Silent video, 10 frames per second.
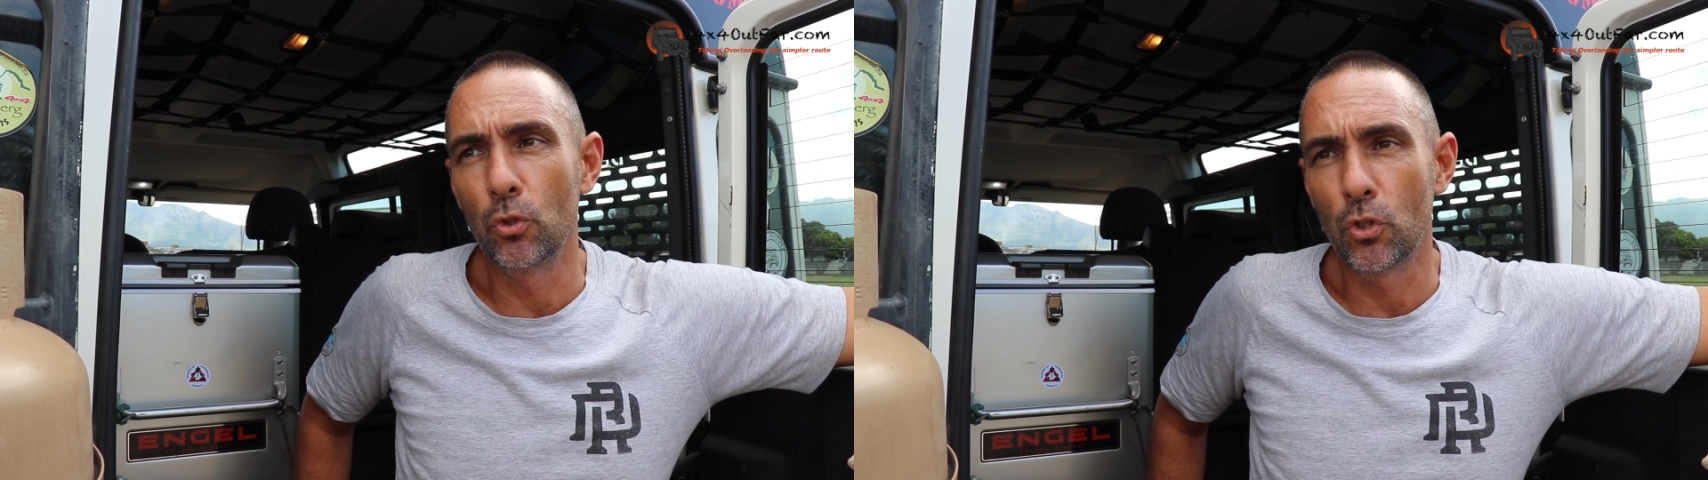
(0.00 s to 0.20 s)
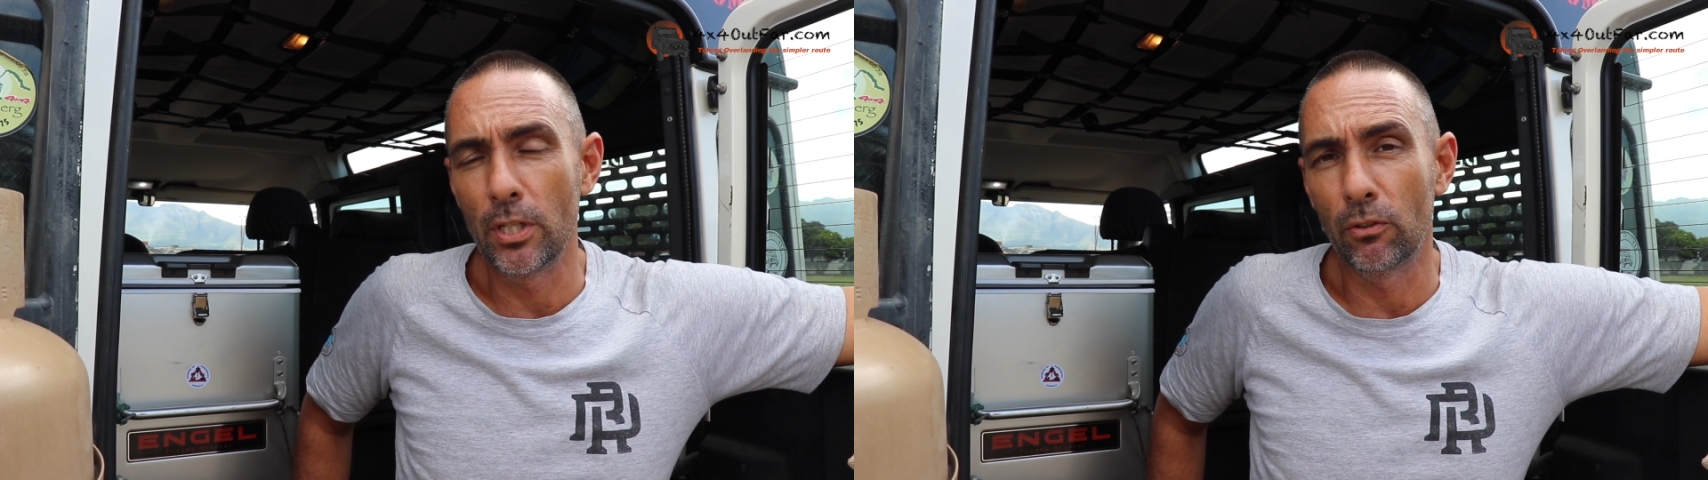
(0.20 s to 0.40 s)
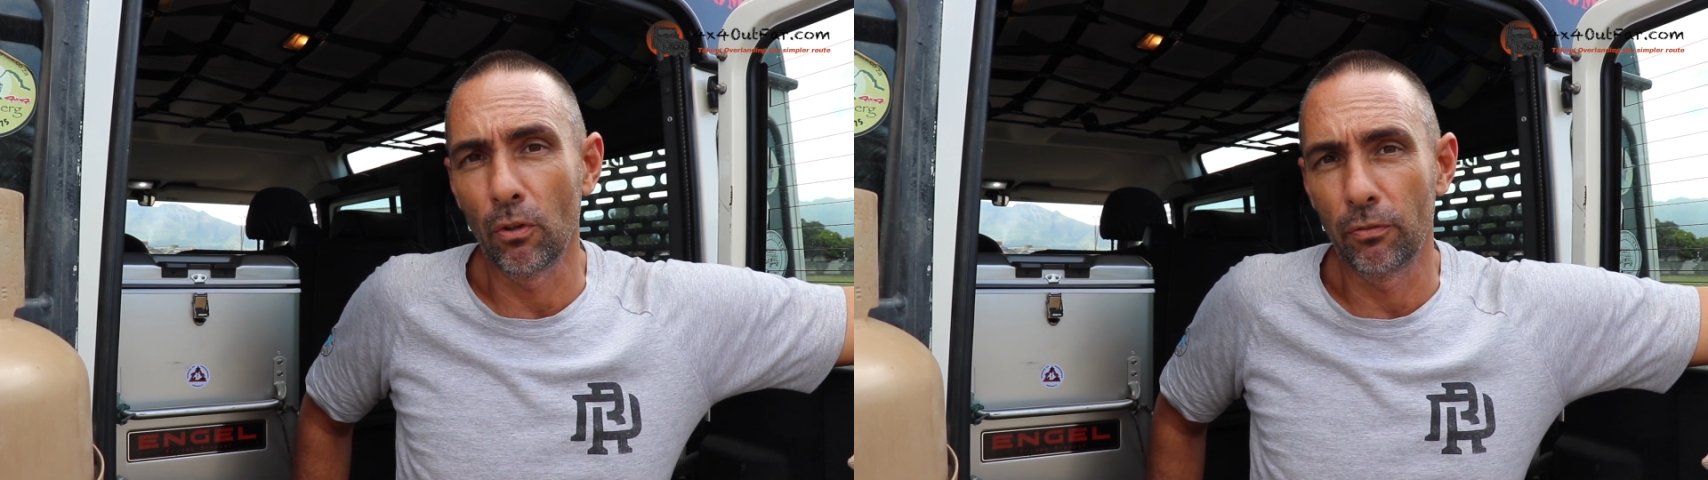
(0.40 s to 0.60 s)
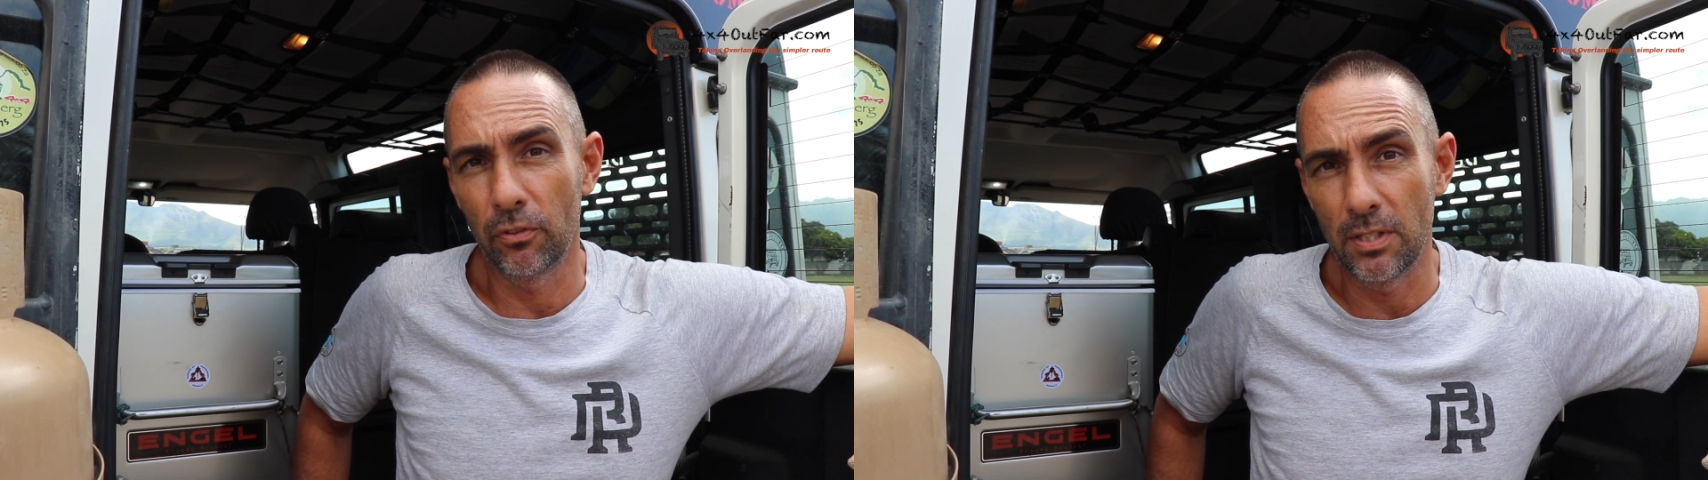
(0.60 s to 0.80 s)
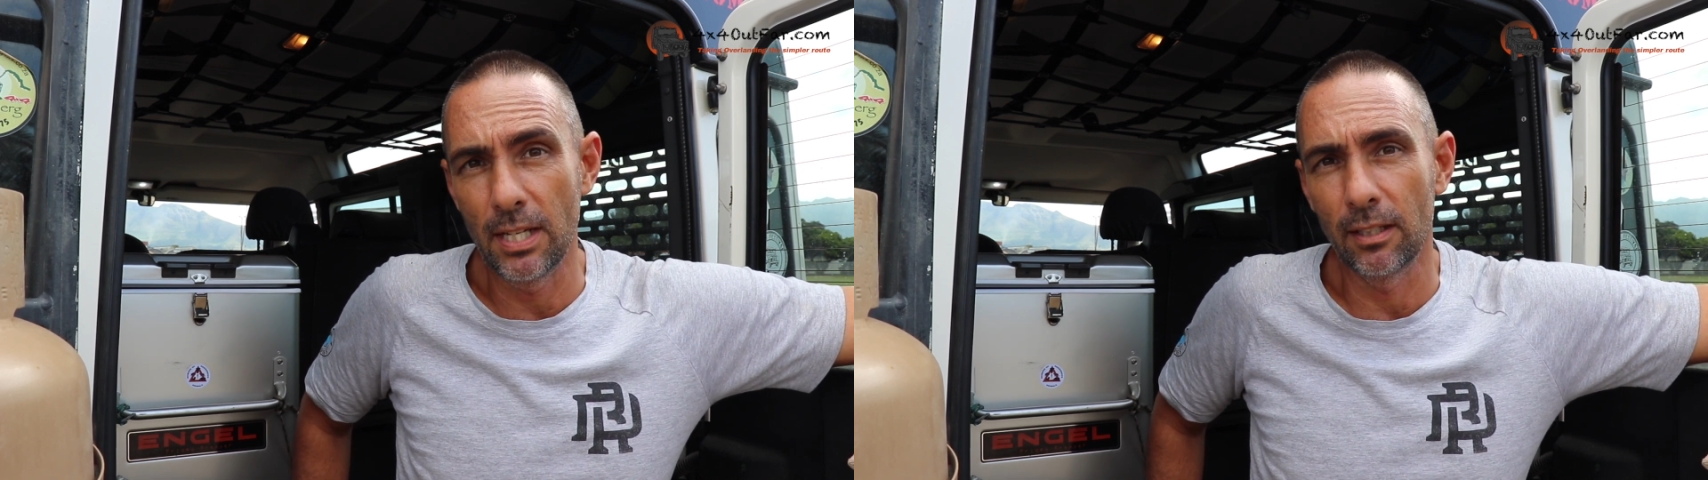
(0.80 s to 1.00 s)
sheets of
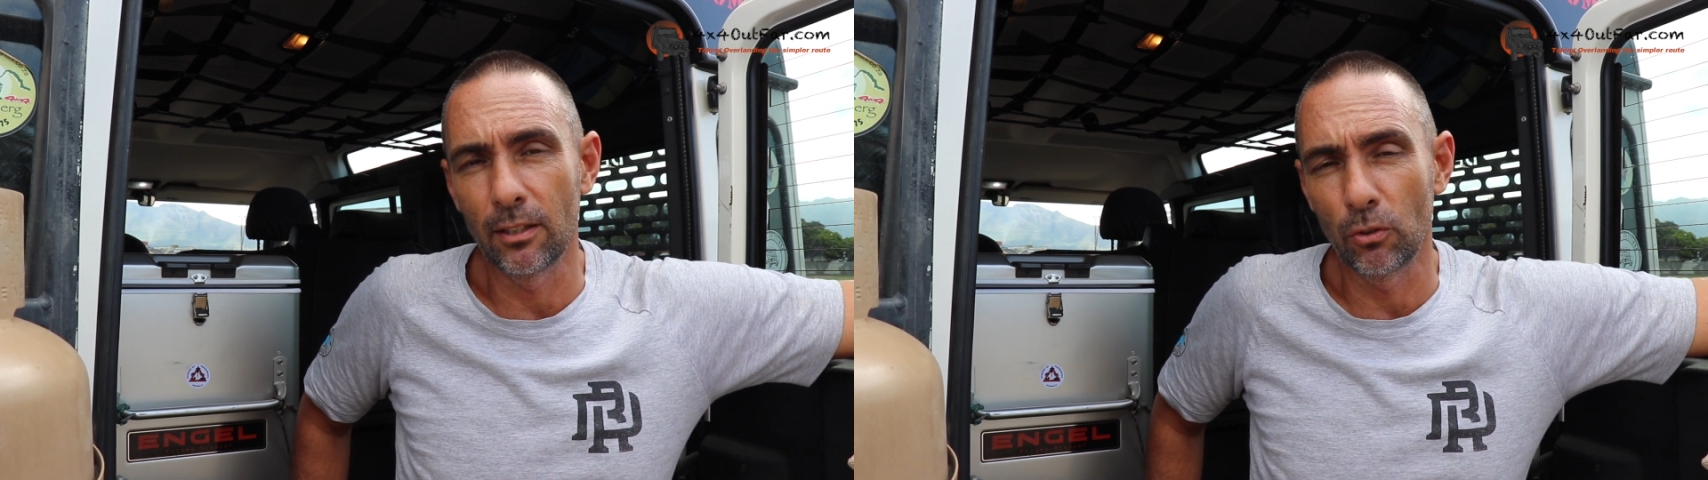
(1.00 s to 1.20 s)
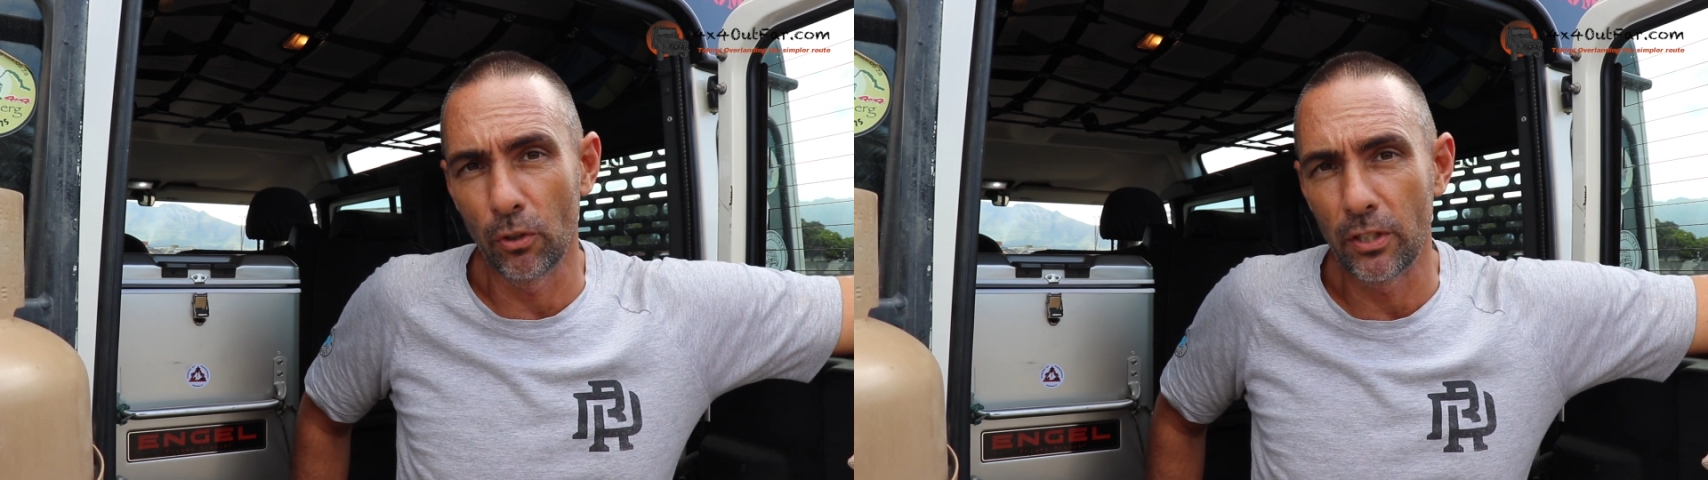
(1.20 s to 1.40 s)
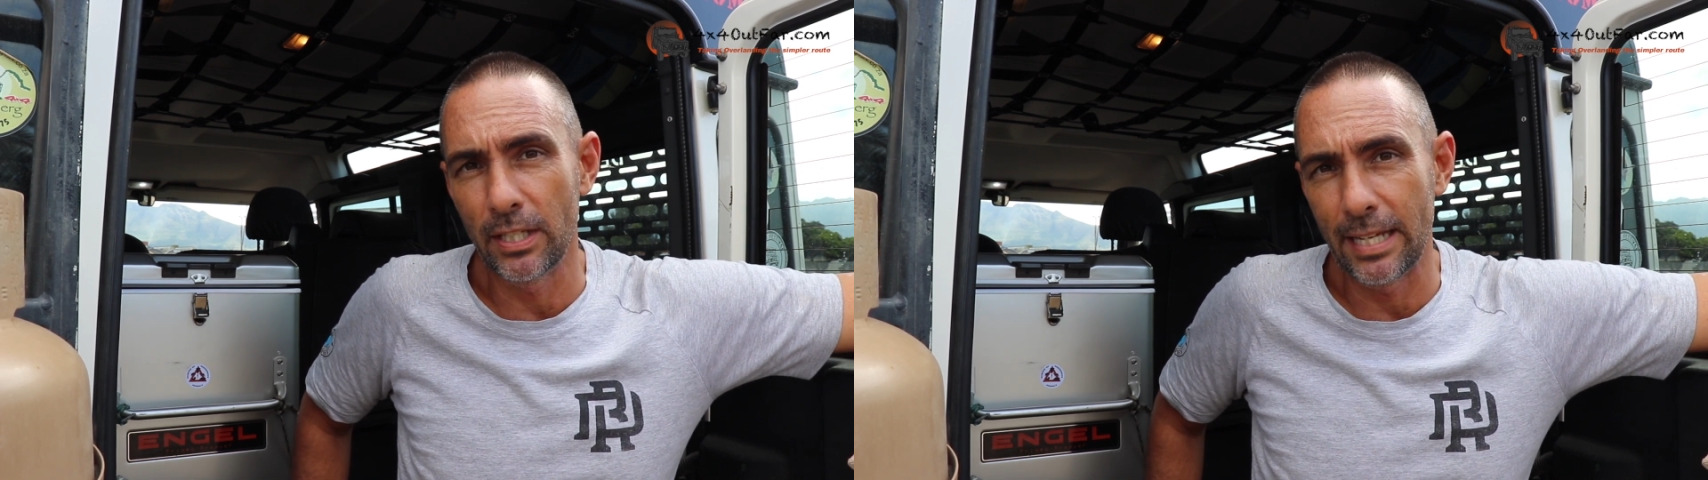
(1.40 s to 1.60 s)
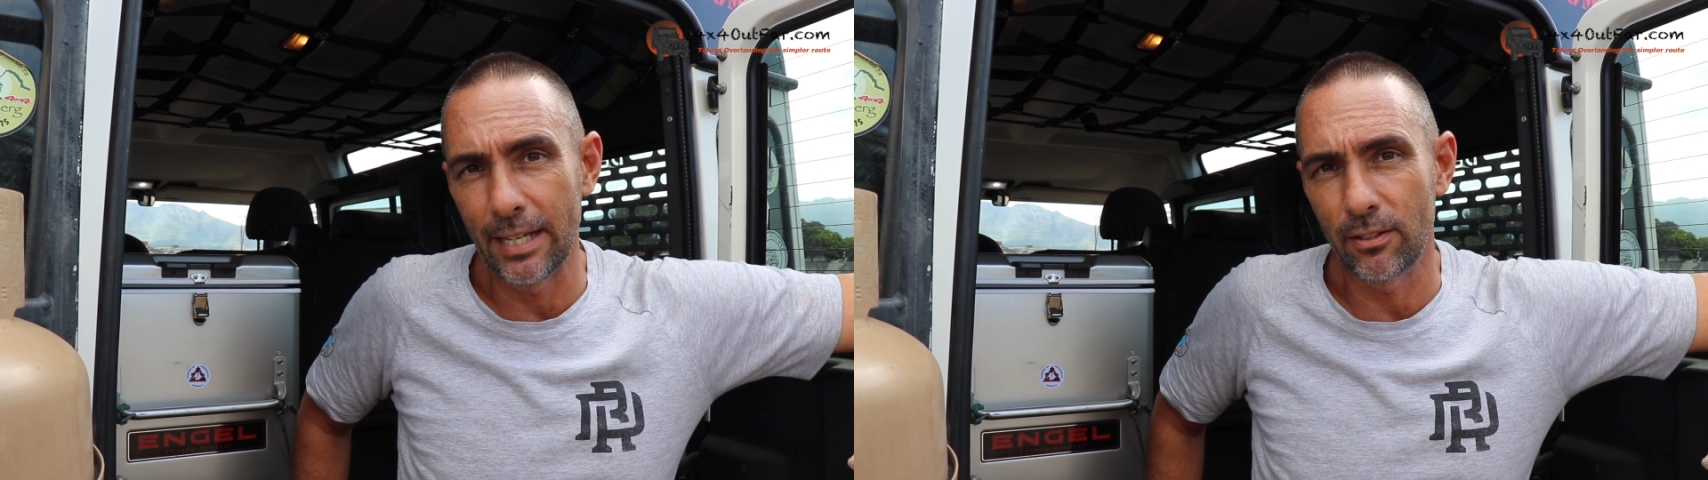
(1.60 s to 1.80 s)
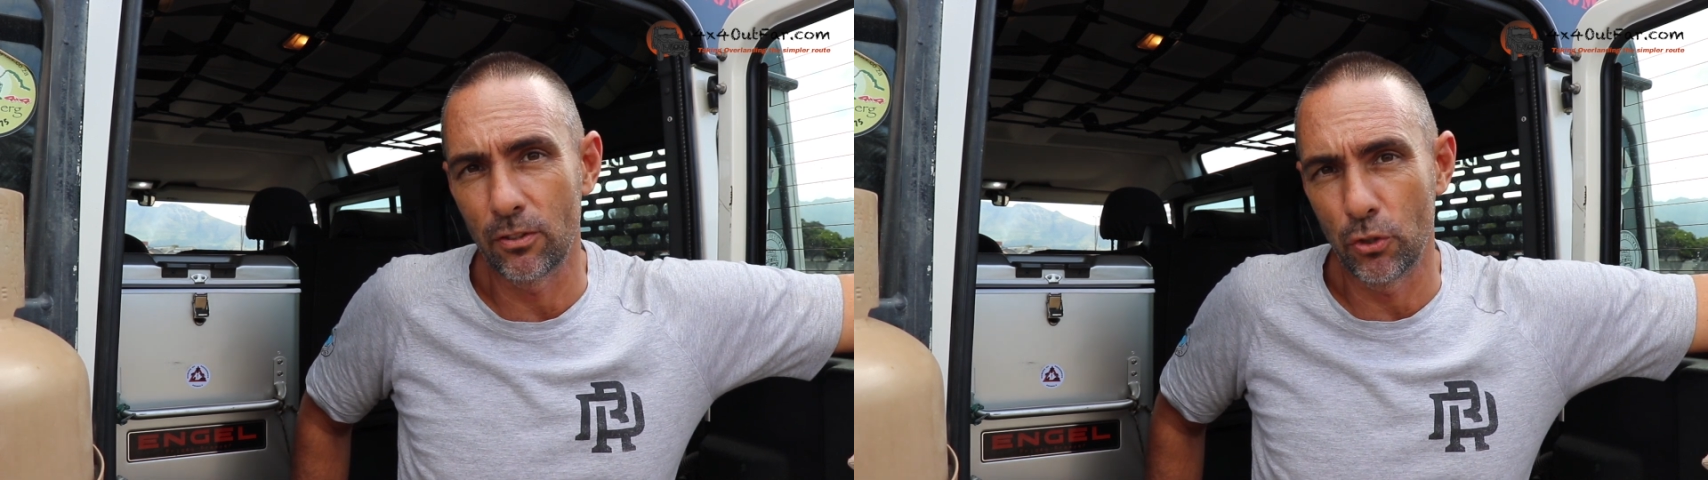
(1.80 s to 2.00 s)
steel in order to get